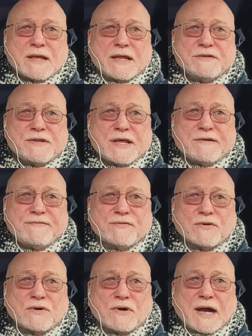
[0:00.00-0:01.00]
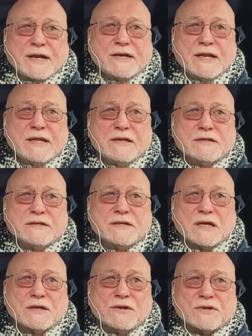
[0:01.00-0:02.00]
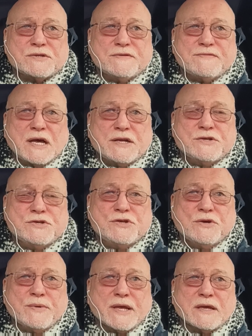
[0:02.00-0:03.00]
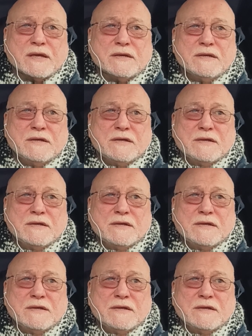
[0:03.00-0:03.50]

and therefore I needed a lot of undoing